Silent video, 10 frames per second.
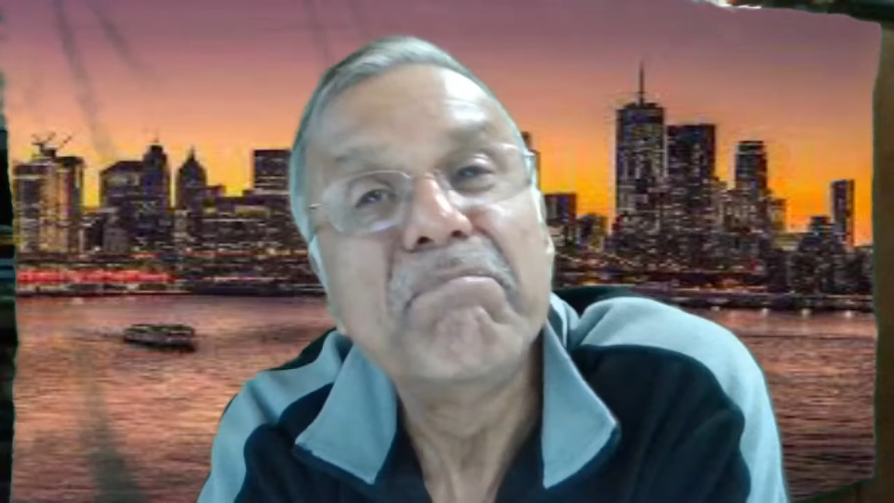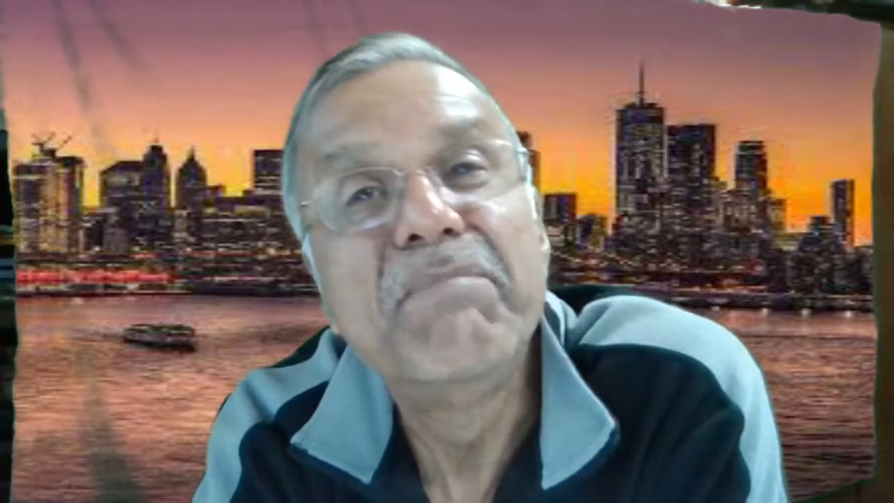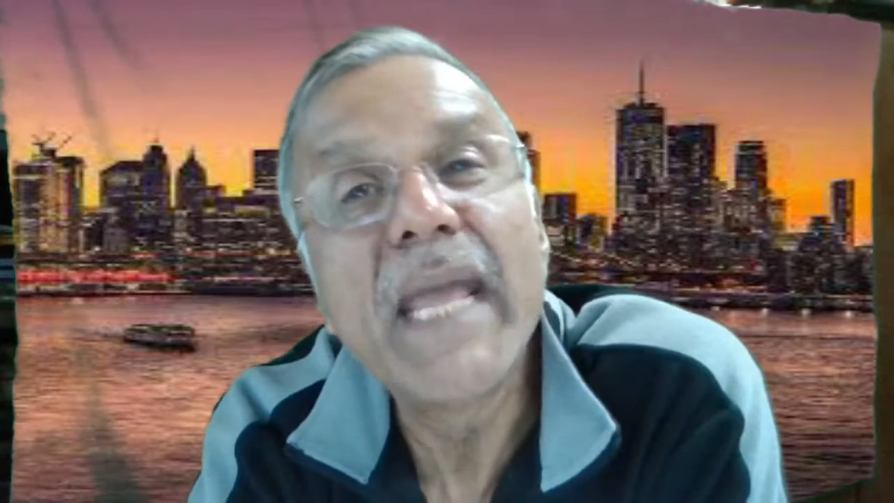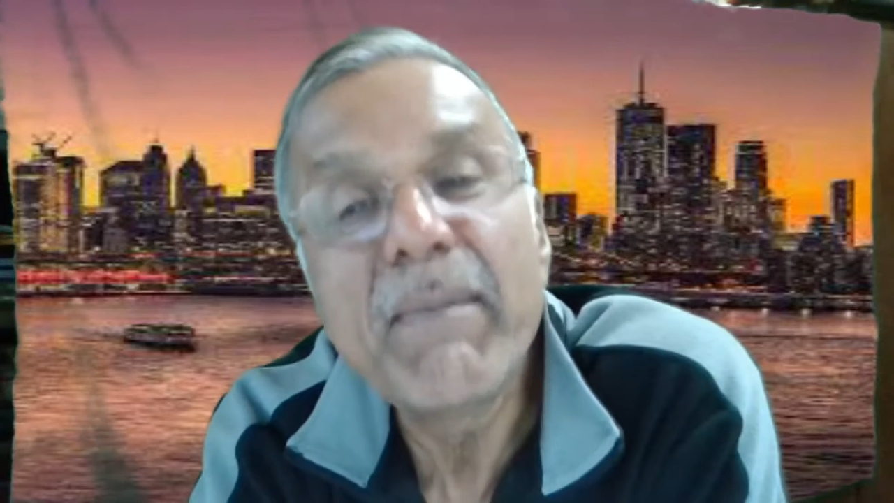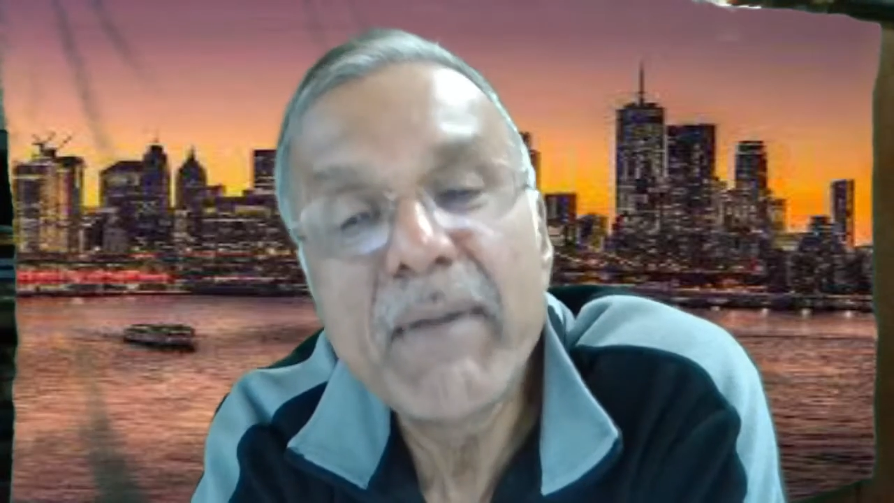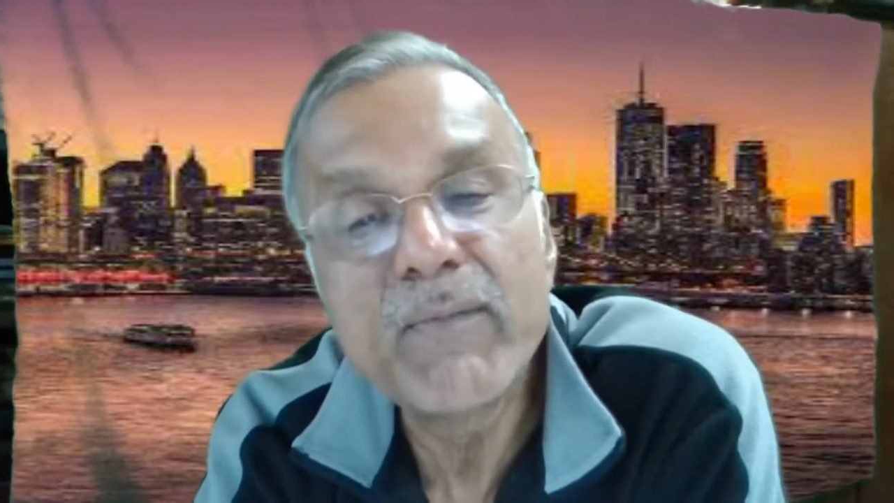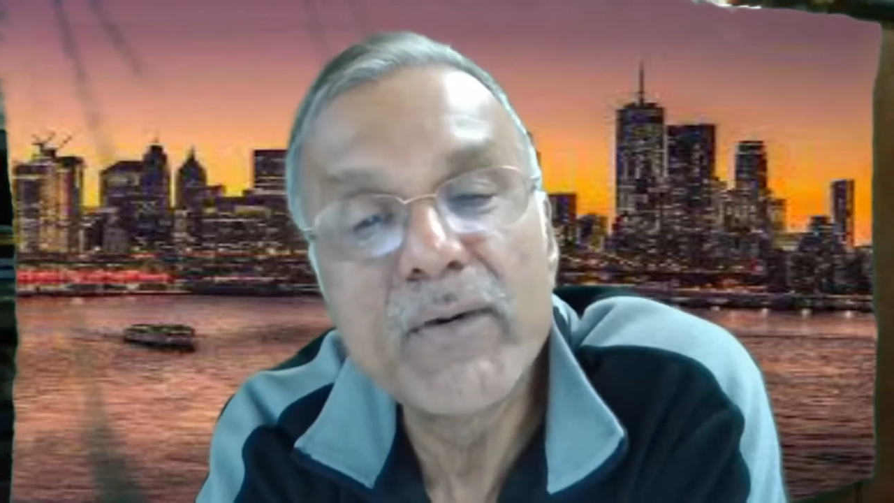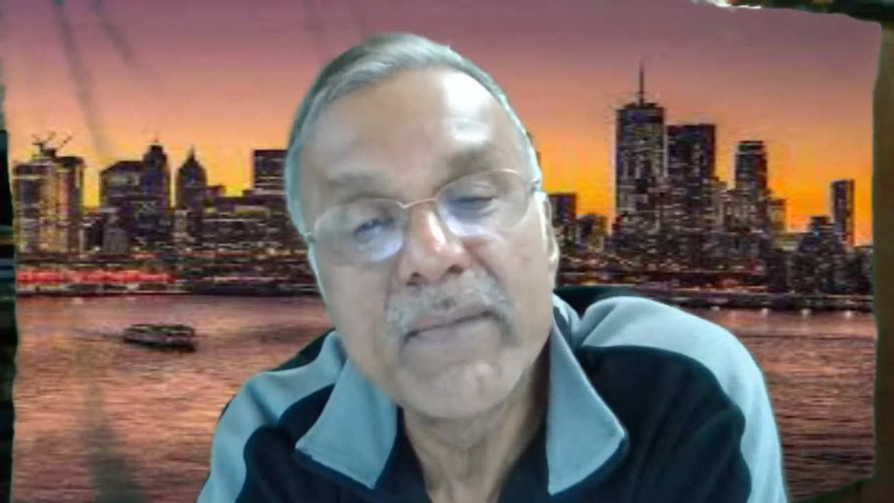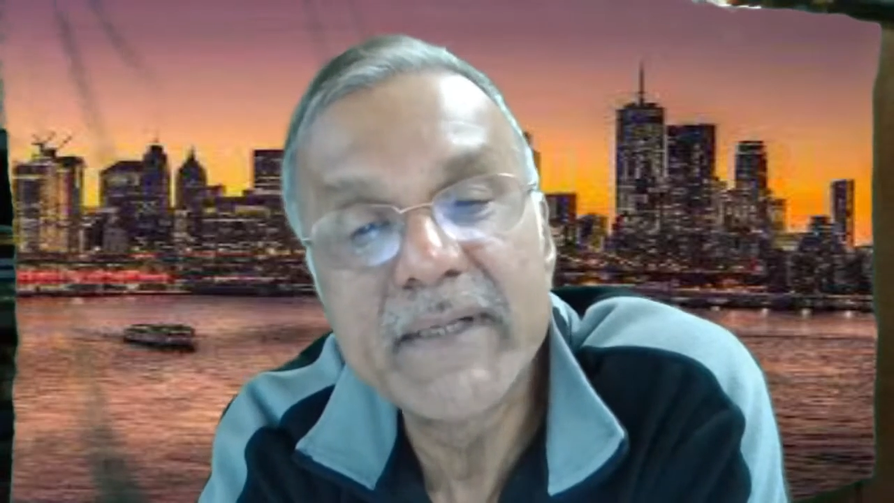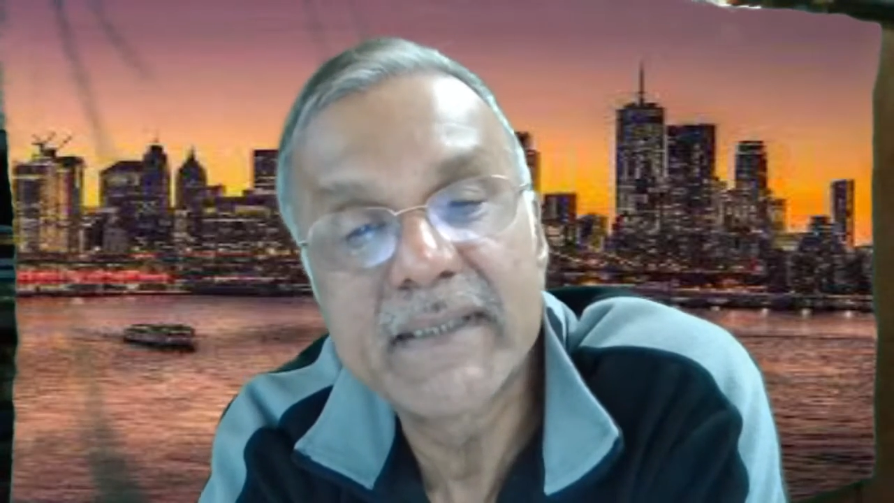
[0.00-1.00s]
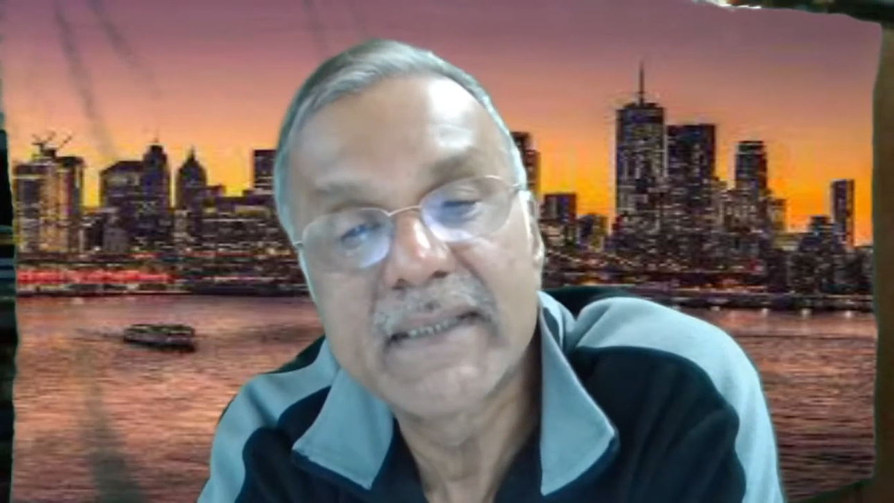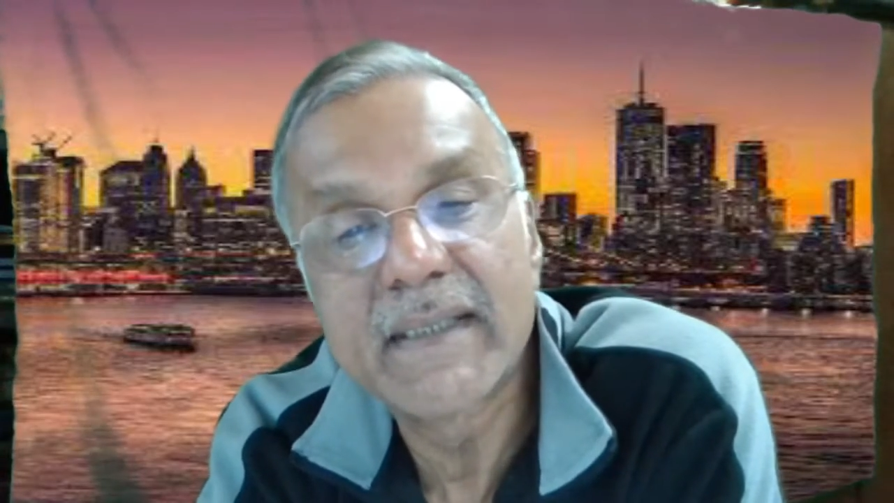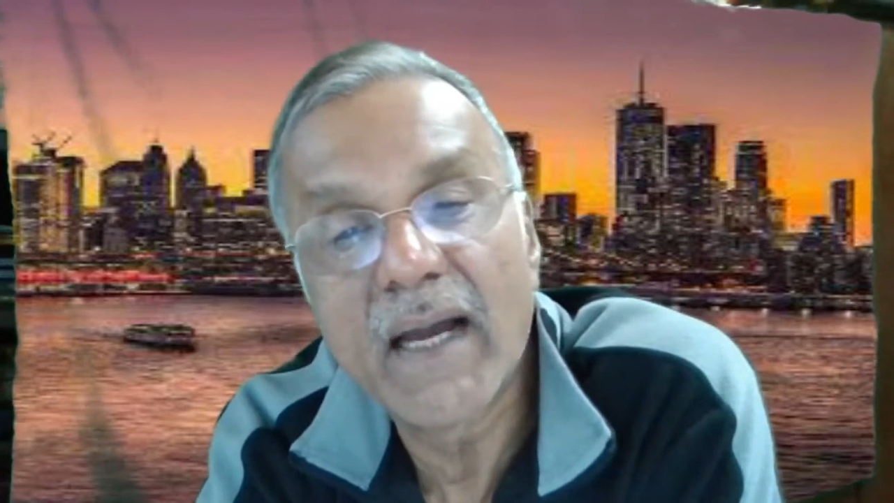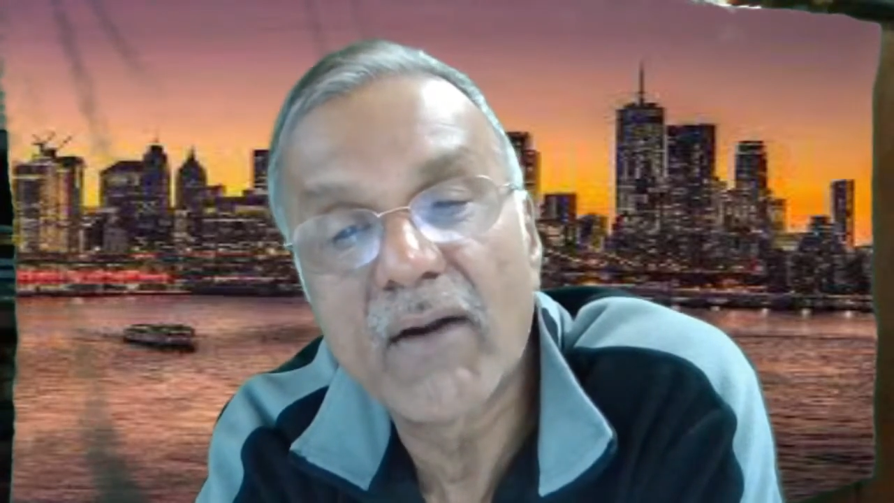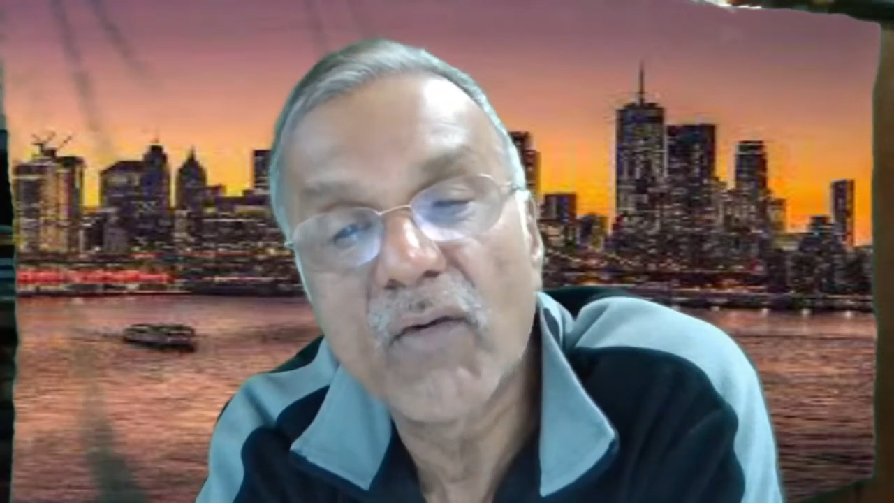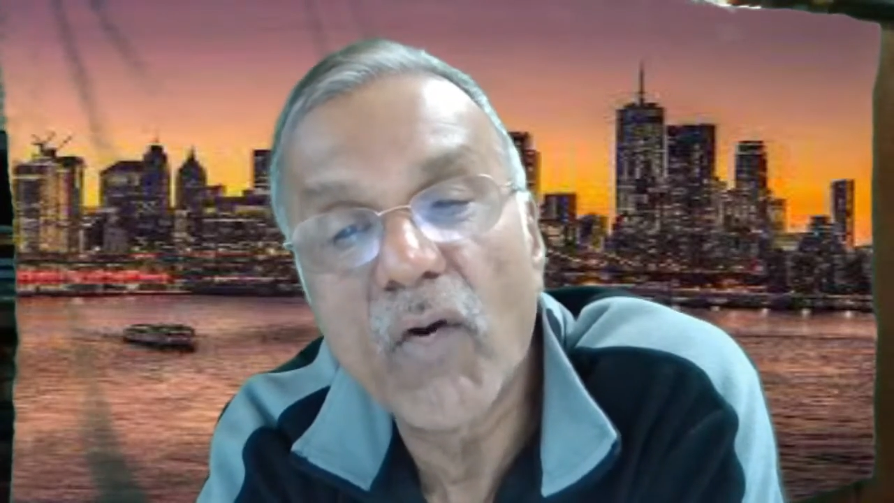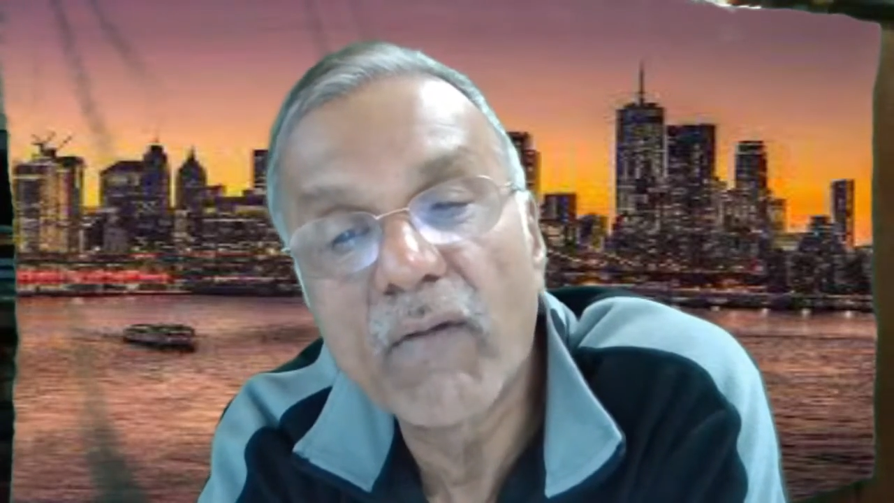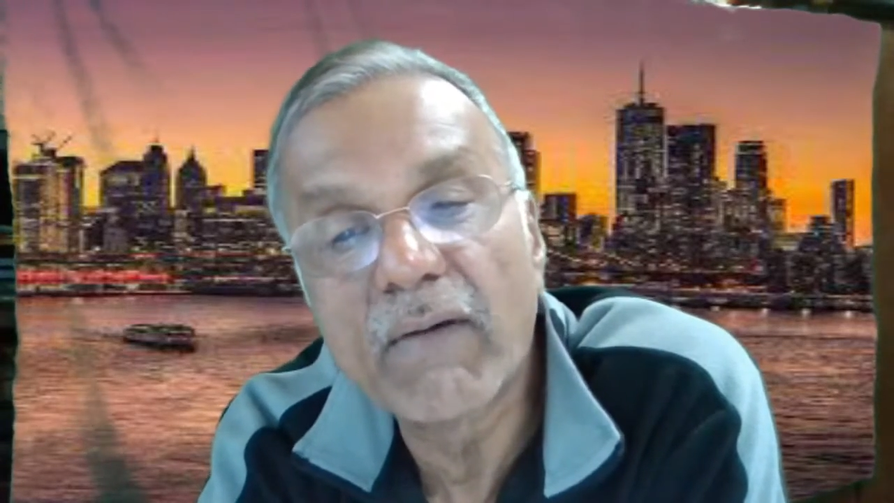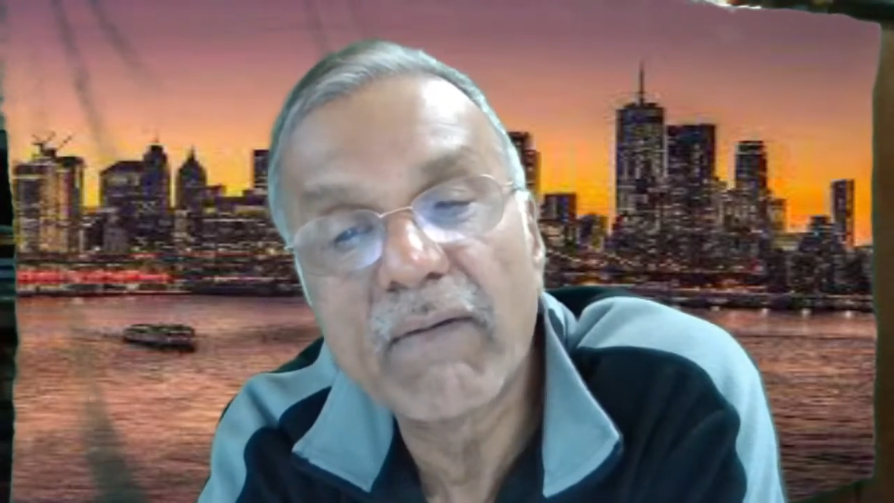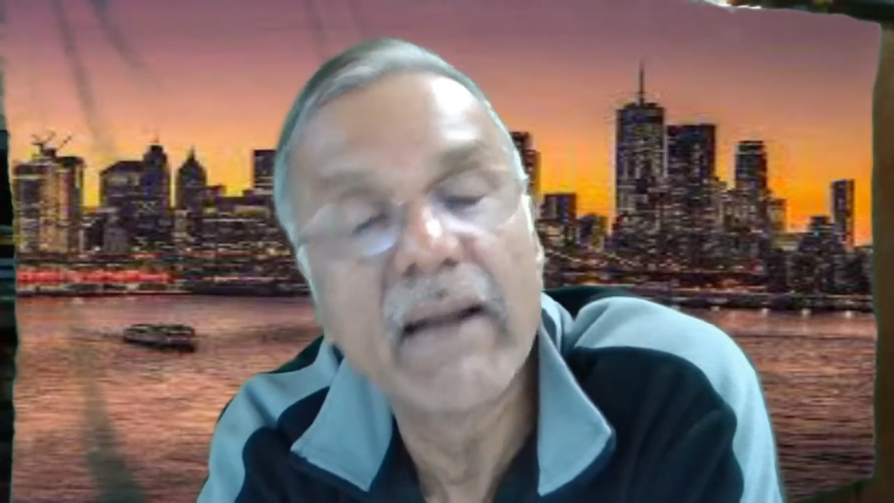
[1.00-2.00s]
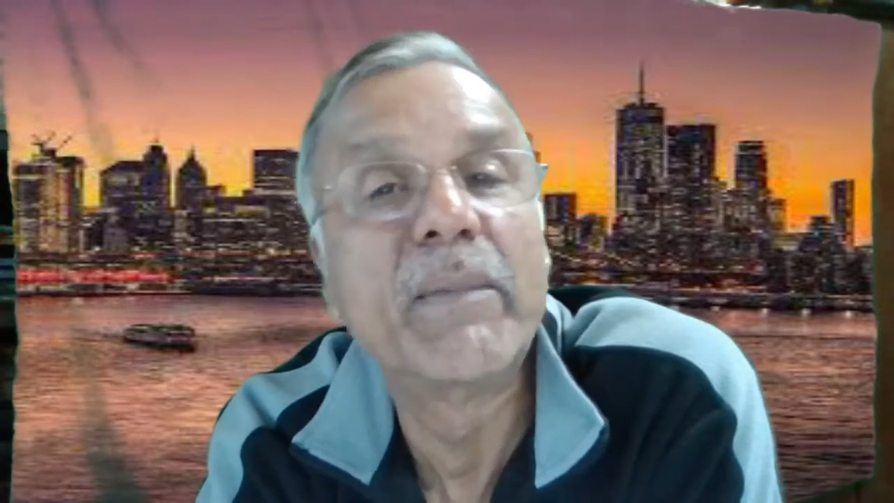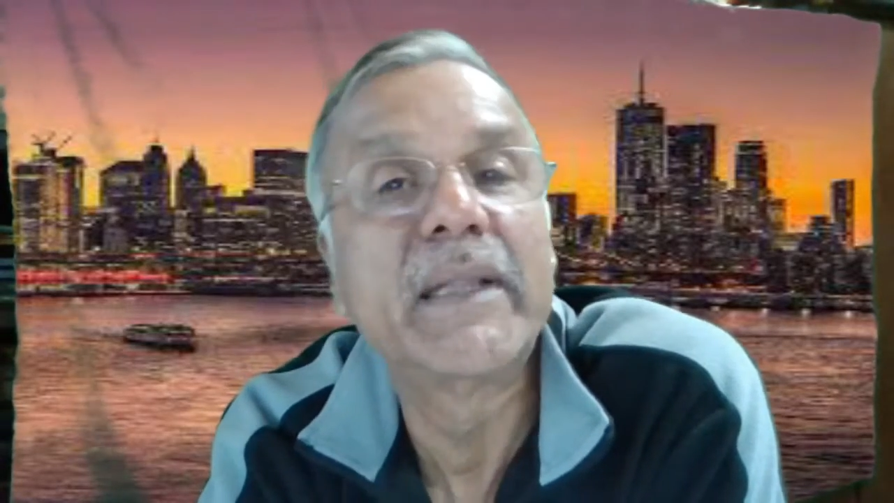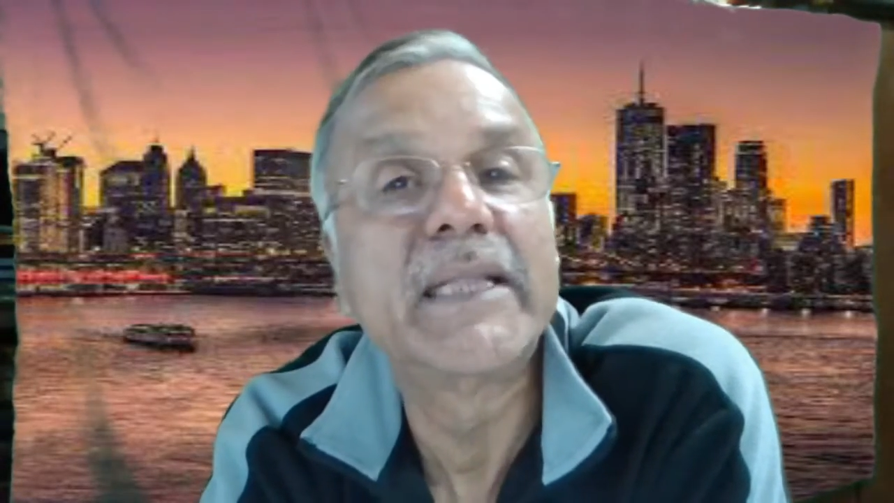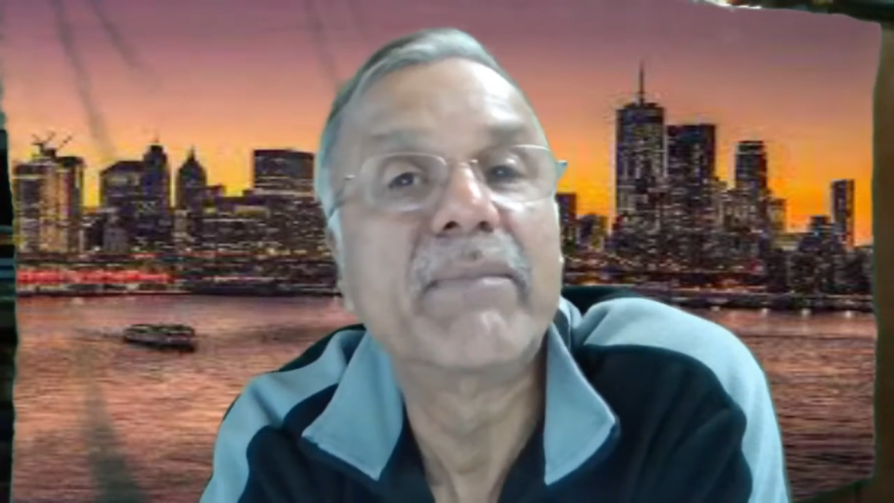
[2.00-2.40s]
Baby boomers are overwhelming